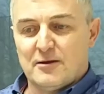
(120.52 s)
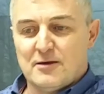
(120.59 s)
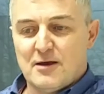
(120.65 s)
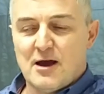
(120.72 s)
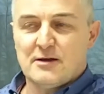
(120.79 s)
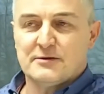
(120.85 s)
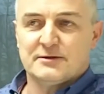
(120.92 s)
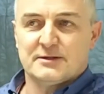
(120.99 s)

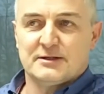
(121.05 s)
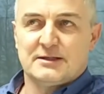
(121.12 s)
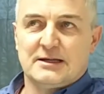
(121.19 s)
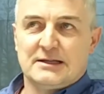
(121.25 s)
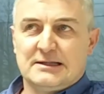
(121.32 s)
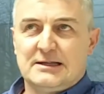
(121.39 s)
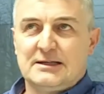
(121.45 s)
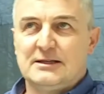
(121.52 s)
Yes,
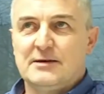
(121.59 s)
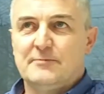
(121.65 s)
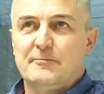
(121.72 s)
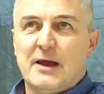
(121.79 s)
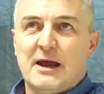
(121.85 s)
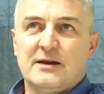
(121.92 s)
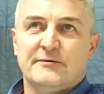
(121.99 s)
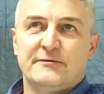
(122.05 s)
the
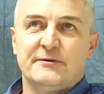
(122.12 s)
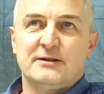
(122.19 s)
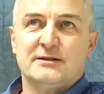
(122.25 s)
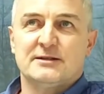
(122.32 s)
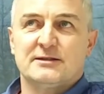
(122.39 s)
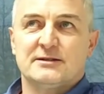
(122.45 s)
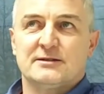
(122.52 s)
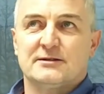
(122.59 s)

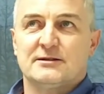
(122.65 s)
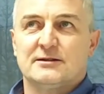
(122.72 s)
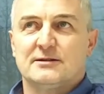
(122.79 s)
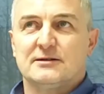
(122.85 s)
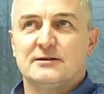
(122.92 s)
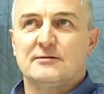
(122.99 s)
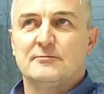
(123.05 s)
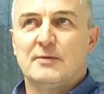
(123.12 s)
benefits,
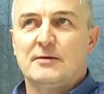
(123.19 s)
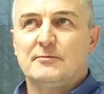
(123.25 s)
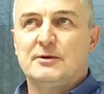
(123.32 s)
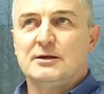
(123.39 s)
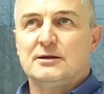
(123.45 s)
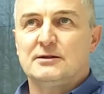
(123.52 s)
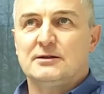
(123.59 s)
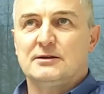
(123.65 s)

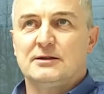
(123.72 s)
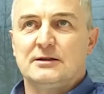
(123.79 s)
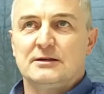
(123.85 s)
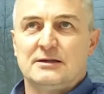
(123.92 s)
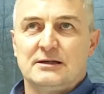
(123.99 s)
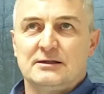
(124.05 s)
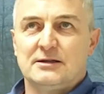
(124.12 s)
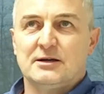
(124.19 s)
maybe
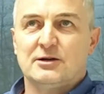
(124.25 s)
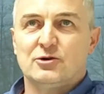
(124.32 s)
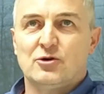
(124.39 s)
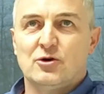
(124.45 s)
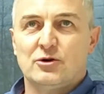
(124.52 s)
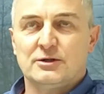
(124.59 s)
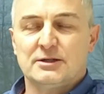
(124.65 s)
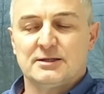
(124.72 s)
they are
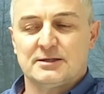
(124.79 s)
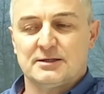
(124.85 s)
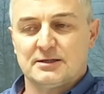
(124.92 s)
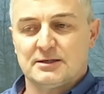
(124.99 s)
not